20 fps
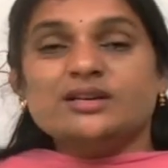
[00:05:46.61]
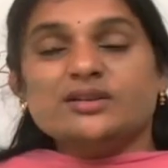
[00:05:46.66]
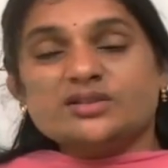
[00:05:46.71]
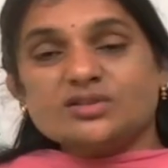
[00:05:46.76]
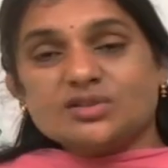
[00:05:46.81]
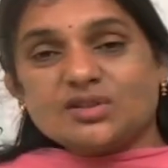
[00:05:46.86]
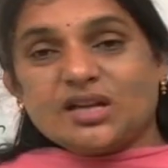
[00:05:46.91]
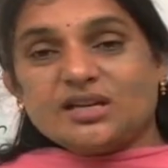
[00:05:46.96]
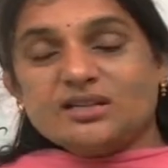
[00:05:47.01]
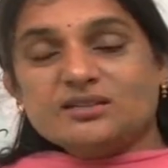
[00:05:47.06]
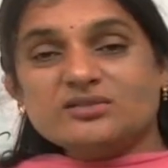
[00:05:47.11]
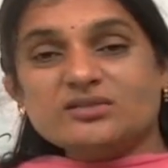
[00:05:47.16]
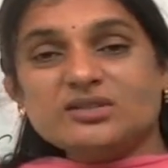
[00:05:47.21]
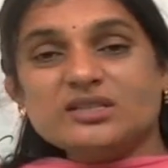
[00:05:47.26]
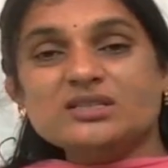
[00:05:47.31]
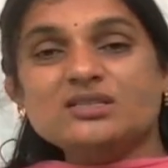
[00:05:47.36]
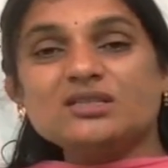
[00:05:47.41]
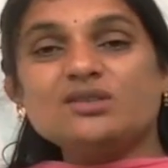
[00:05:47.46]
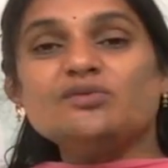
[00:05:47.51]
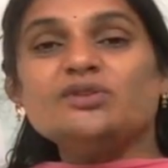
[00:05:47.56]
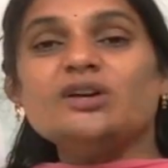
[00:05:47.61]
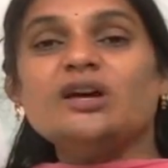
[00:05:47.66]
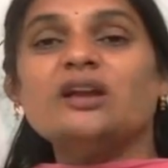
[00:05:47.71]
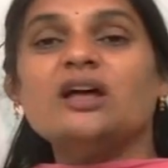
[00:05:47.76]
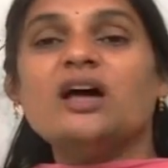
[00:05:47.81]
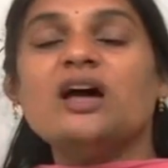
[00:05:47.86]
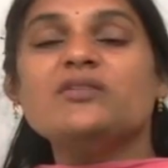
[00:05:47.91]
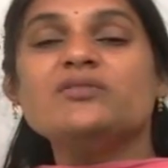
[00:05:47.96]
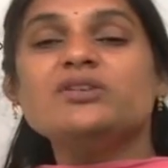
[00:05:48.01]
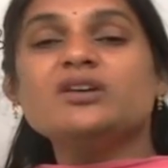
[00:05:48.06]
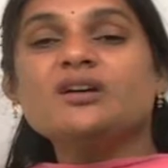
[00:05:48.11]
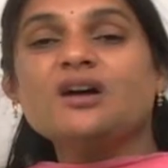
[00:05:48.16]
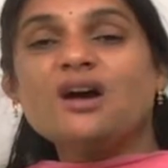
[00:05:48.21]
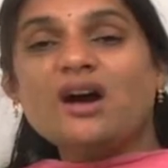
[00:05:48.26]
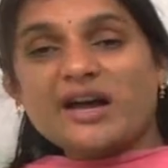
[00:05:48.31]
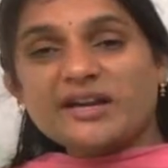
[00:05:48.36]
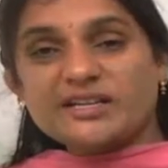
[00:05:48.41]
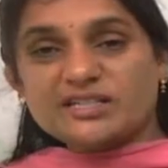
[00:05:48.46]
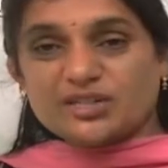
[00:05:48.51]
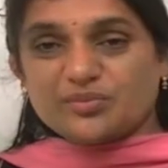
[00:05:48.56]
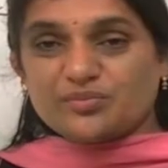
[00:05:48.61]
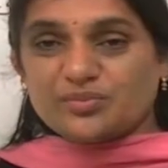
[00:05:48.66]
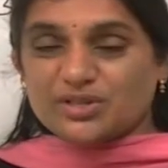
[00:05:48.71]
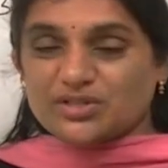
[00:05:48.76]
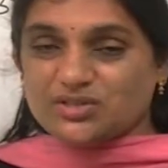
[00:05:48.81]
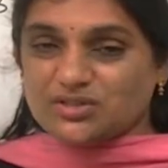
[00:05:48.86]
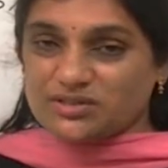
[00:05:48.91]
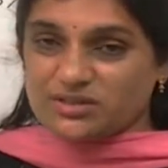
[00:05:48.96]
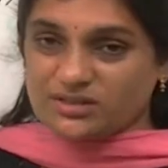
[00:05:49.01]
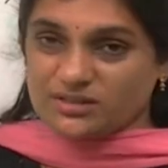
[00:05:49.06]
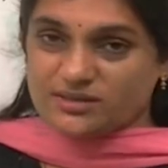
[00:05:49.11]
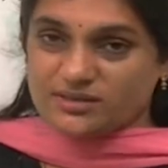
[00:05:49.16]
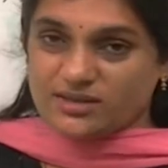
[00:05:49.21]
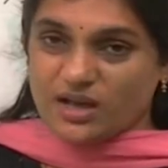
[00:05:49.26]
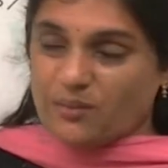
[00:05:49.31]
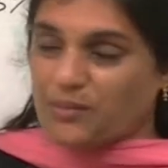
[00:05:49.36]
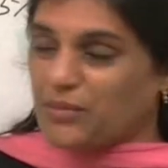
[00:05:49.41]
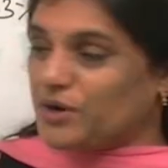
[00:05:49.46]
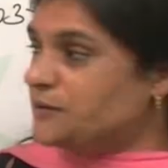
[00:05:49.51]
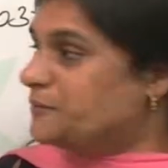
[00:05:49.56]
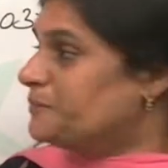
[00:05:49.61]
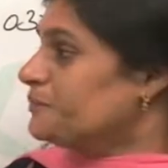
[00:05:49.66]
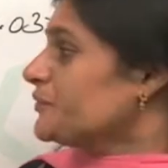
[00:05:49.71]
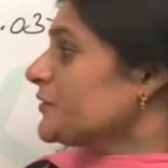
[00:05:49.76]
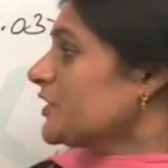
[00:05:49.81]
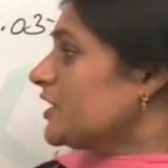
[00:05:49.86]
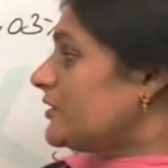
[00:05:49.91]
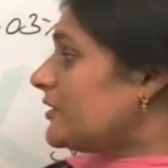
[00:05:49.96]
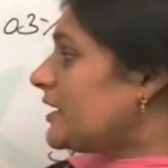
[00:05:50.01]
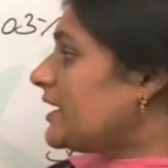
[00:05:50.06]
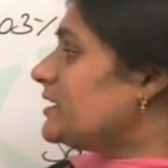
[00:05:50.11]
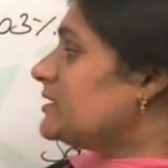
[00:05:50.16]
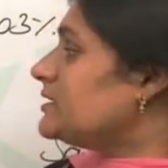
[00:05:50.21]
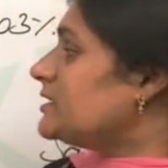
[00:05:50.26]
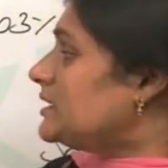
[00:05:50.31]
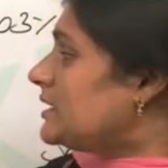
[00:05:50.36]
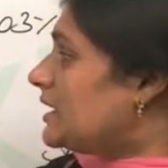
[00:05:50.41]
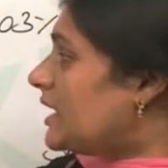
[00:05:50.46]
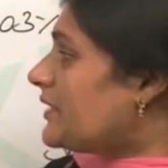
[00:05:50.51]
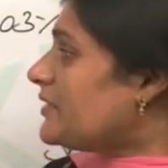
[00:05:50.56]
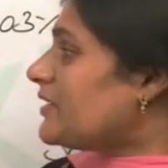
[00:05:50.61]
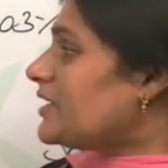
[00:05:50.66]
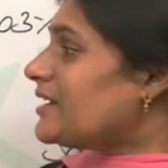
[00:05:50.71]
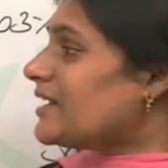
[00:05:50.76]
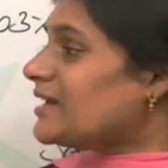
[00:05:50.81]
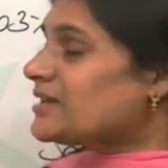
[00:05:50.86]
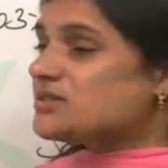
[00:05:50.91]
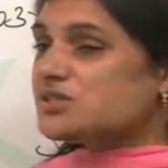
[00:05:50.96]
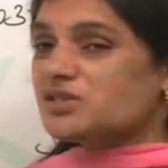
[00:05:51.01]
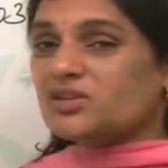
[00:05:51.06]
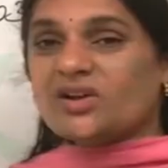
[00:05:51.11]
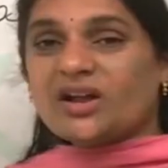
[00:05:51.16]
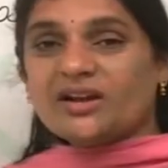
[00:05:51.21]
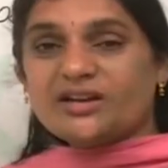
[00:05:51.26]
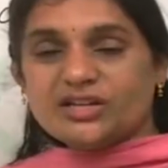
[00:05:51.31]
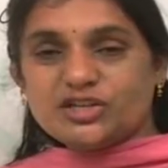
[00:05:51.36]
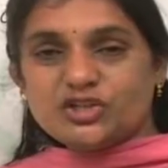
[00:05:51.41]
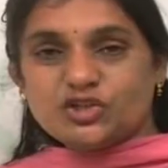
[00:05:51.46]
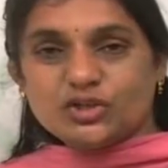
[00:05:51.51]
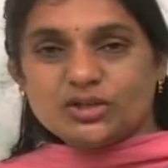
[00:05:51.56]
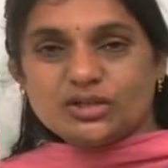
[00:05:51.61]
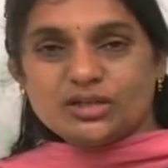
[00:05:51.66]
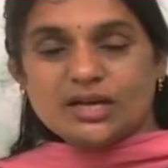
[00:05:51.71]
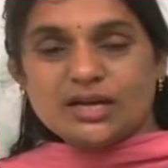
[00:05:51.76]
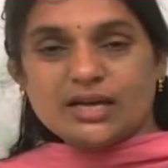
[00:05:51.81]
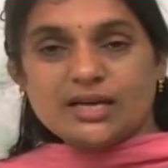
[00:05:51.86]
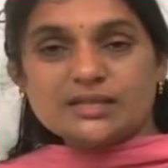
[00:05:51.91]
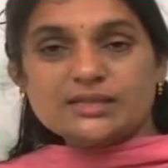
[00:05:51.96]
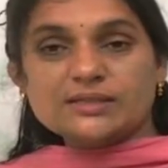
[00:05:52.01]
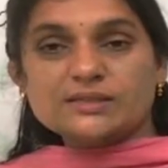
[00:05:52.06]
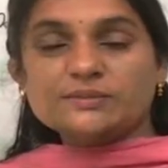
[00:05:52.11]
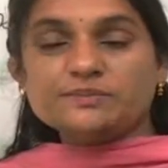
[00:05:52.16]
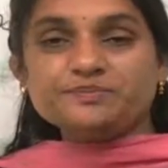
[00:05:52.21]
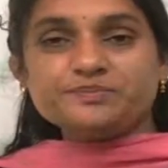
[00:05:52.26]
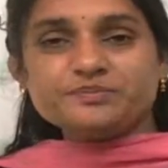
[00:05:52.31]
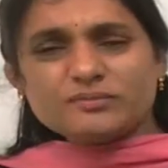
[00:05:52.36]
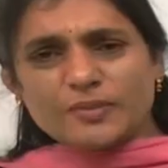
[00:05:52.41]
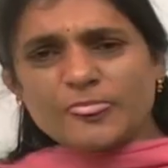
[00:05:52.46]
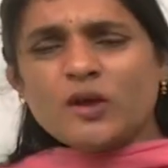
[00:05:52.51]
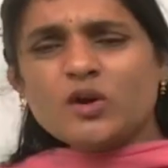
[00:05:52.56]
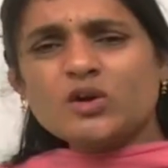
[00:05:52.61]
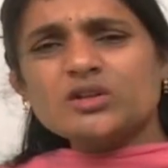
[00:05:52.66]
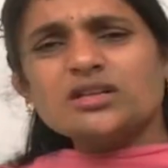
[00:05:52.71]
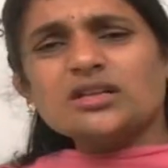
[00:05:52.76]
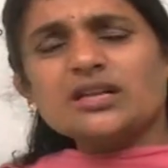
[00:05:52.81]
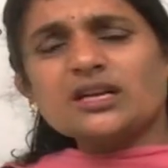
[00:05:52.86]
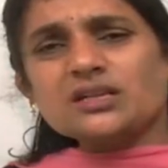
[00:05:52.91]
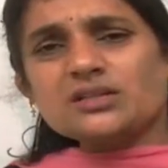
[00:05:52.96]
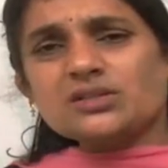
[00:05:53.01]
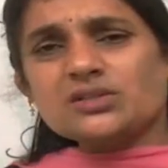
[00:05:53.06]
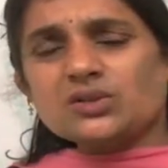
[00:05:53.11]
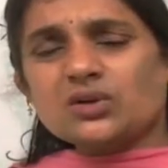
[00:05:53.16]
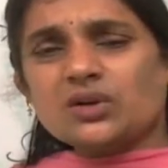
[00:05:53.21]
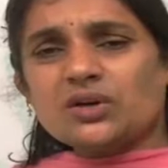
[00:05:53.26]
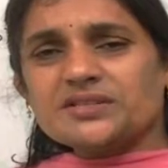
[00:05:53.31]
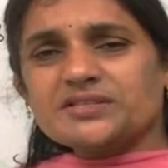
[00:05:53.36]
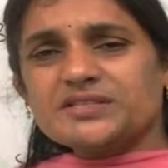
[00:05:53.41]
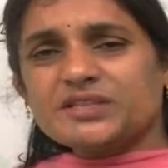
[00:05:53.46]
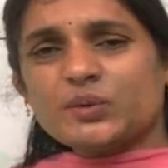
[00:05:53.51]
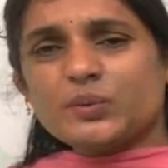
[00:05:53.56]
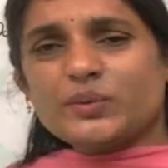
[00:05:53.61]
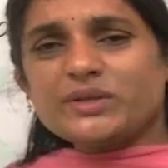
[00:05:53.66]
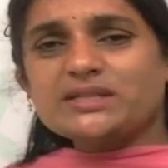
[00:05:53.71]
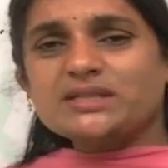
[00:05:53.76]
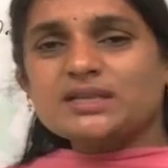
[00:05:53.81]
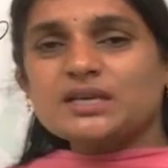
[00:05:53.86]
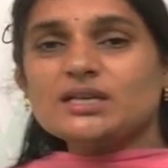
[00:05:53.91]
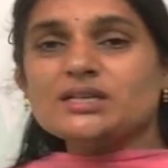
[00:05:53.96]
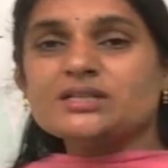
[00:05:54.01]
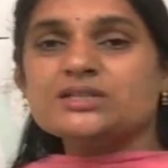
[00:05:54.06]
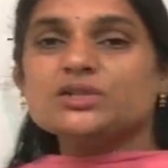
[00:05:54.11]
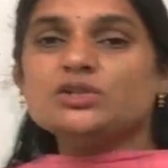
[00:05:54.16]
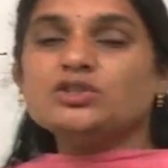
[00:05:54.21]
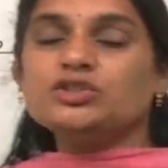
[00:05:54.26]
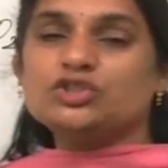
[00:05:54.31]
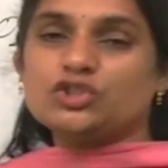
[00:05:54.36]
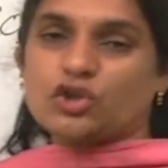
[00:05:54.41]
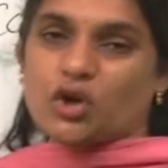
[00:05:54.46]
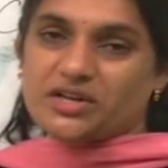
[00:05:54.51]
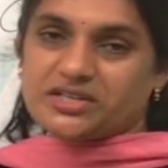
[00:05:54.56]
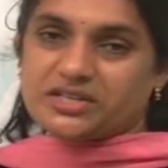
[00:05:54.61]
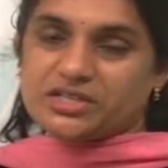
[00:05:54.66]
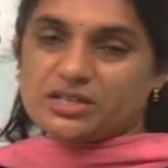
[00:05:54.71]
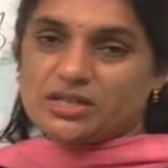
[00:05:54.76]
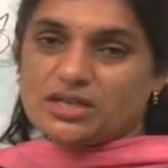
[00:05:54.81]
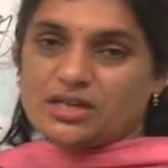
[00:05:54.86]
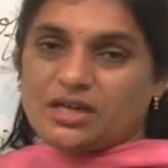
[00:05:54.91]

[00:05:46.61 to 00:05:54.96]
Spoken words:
So that is the reason we are having a high temperatures this summer, right? And the next condition is, or the next consequence is drought.